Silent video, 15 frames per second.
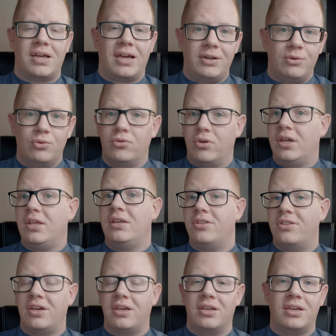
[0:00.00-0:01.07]
I really
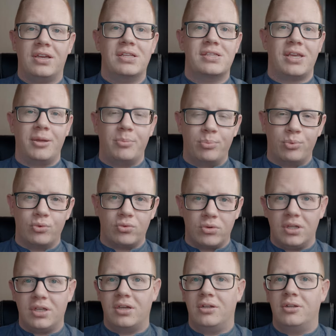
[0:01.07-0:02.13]
think it's a
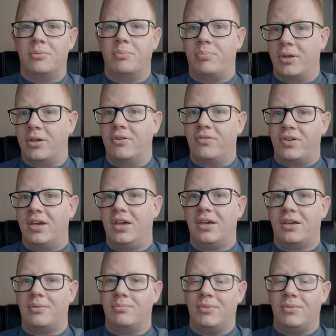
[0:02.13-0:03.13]
brilliant bit of kit,